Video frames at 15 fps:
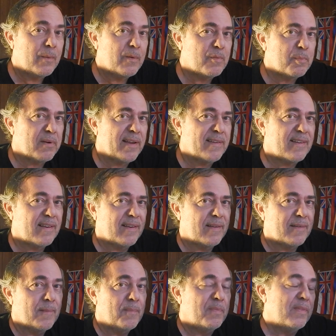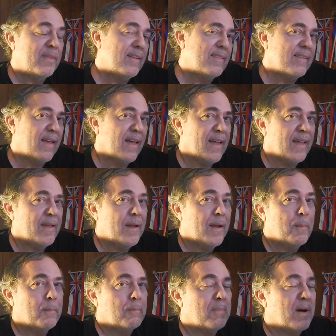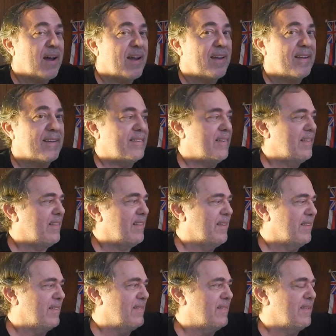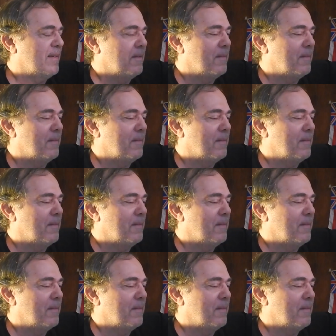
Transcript: was president, this guy buys this.